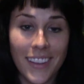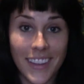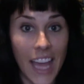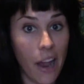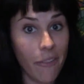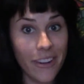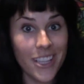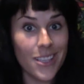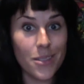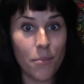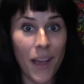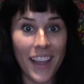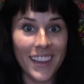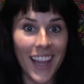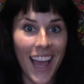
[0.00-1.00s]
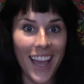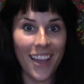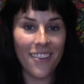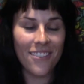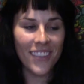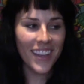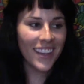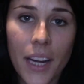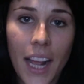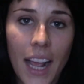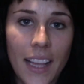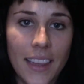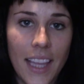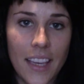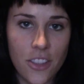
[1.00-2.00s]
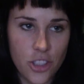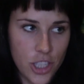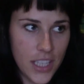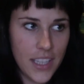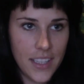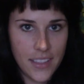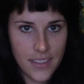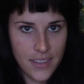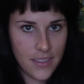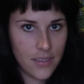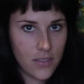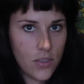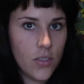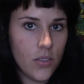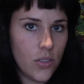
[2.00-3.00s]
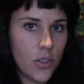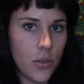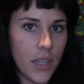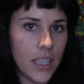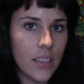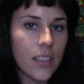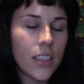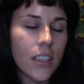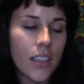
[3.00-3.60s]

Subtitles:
That was my life. I would add like cheese to it,